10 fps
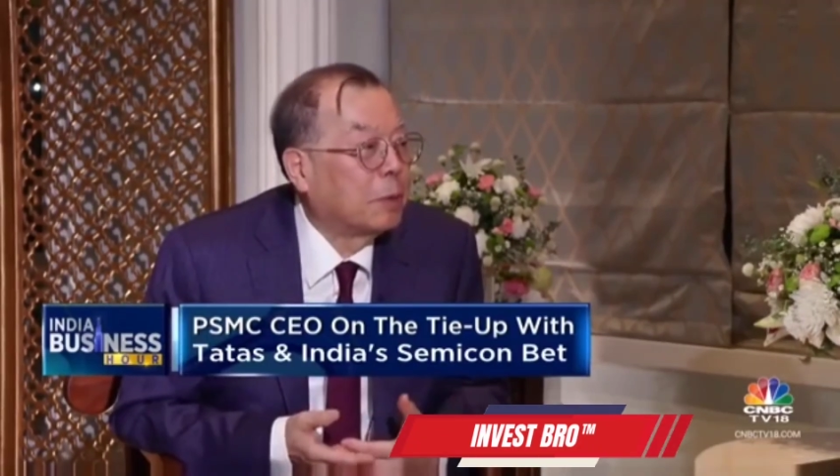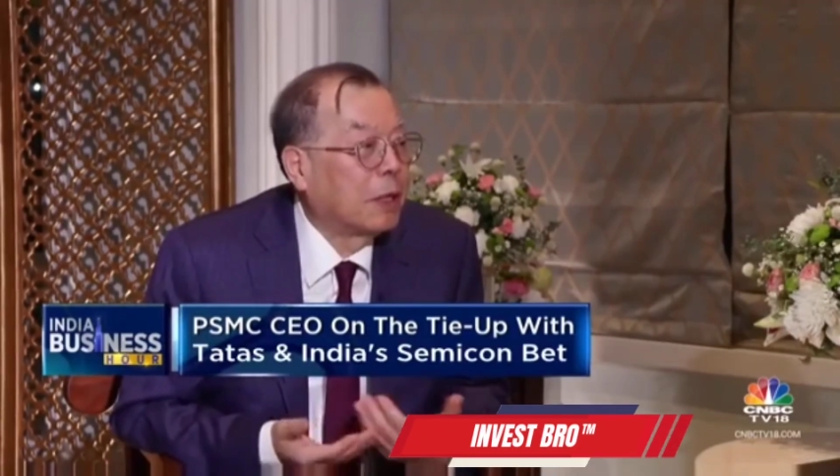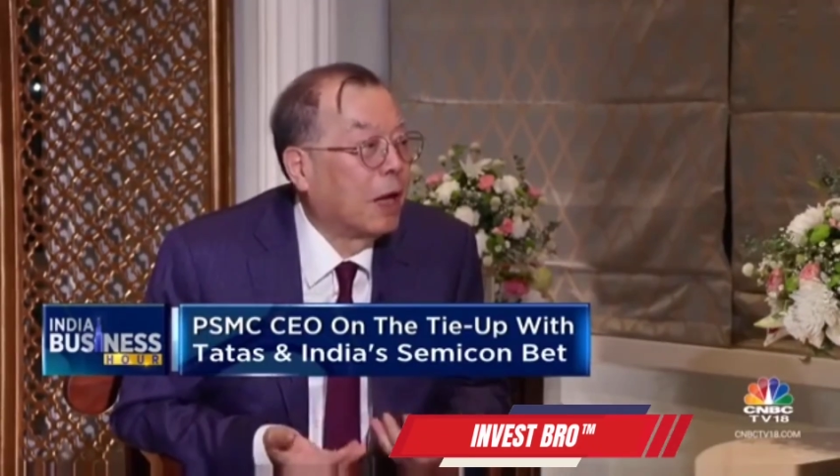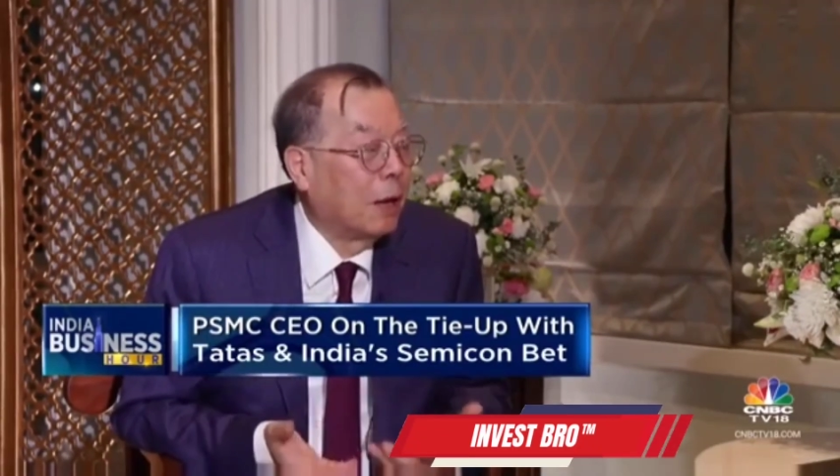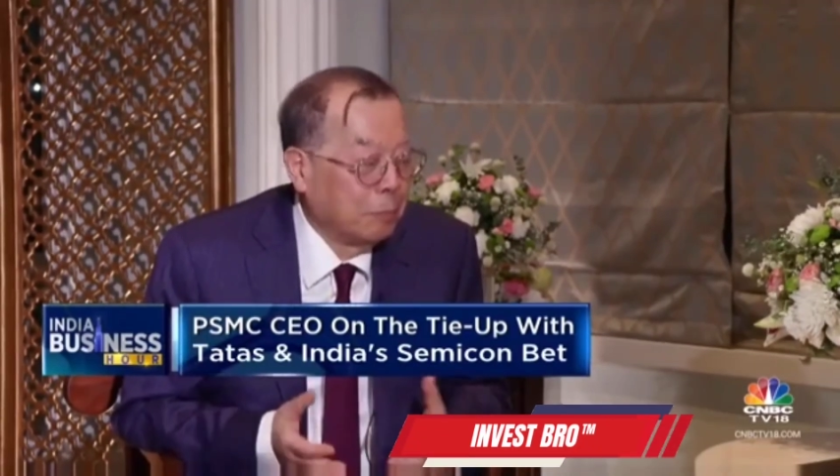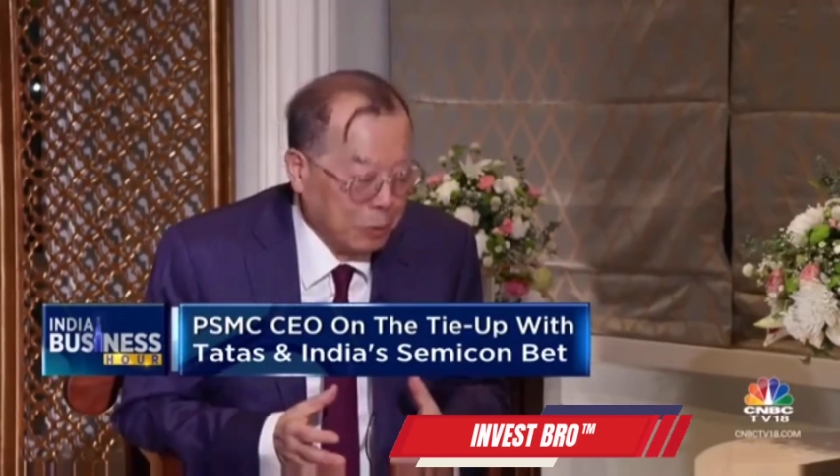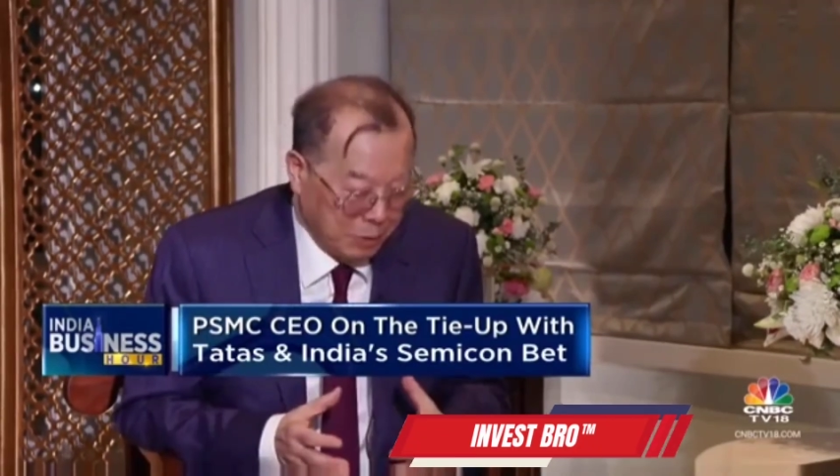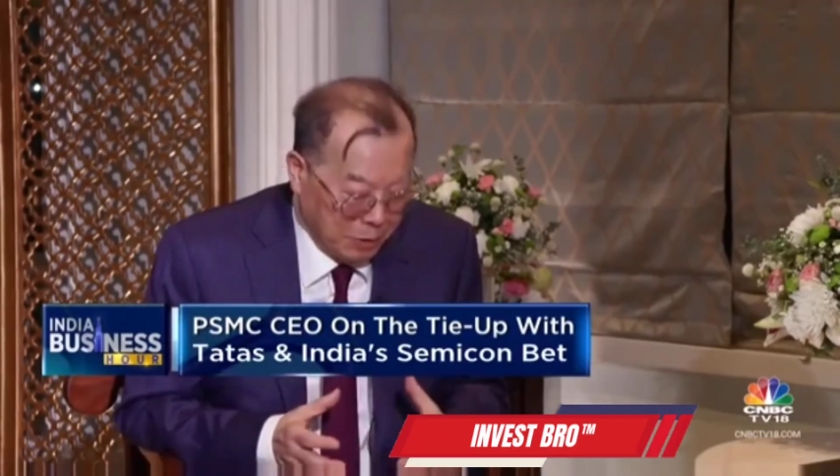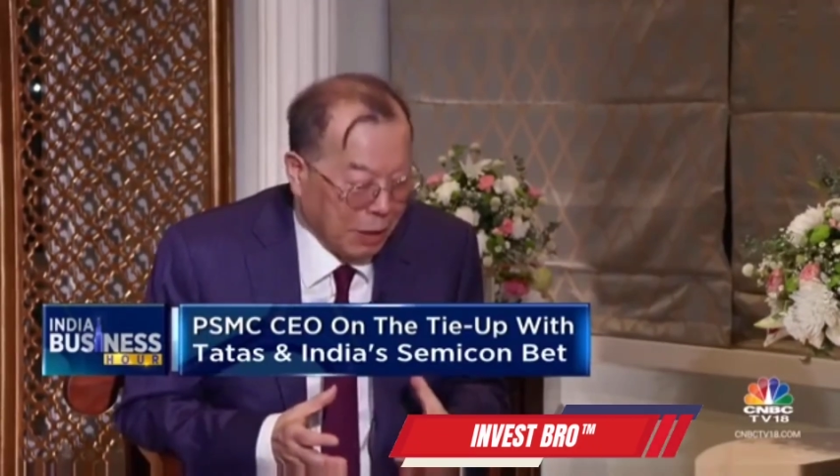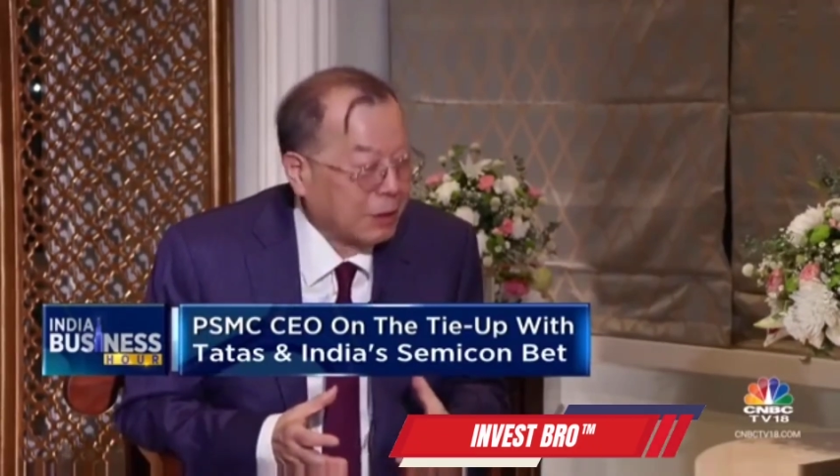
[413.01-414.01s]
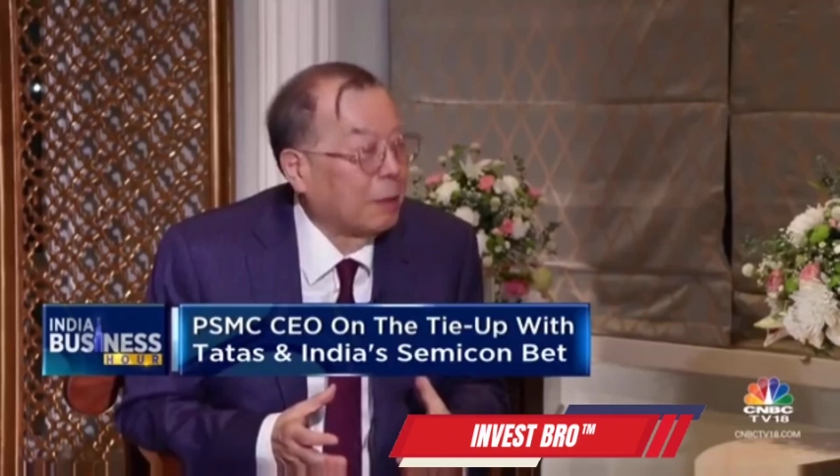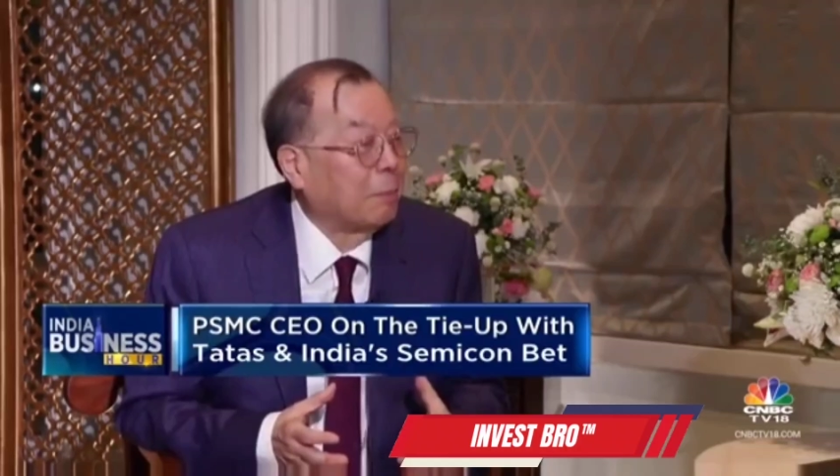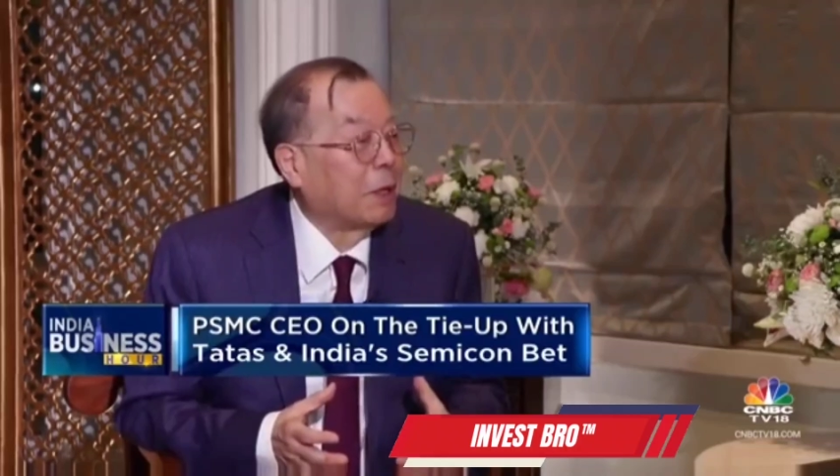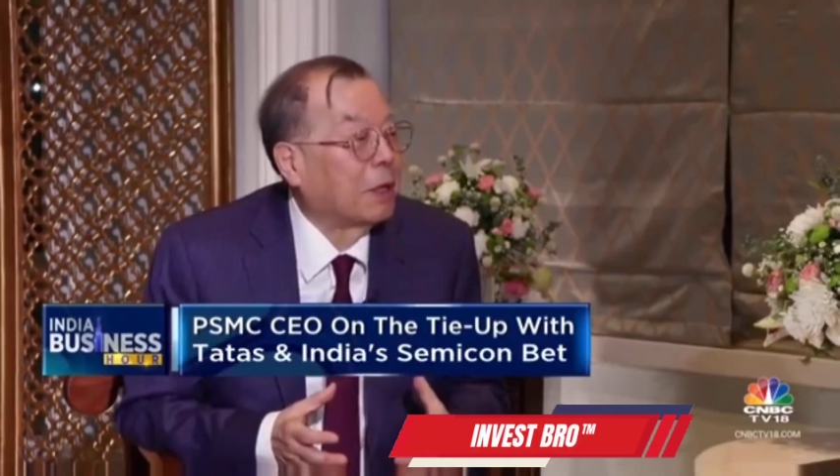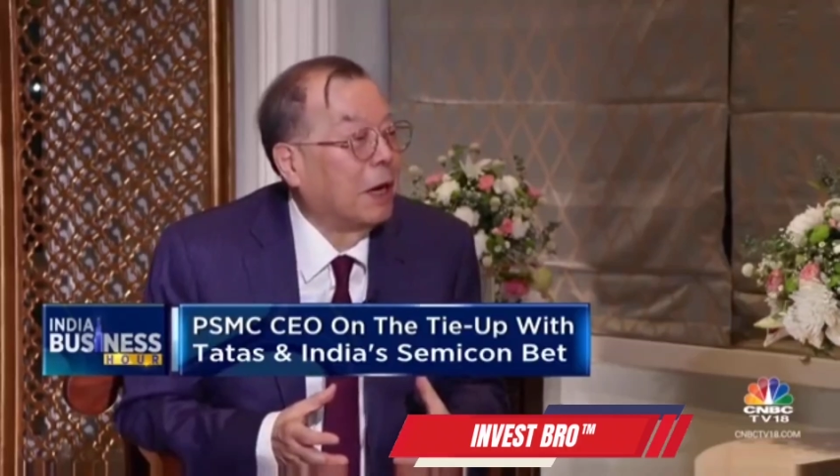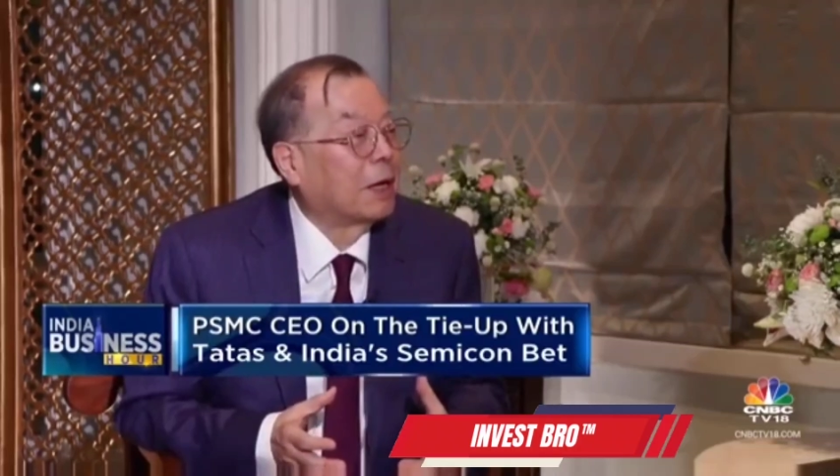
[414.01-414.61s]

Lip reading: but I'm not that big.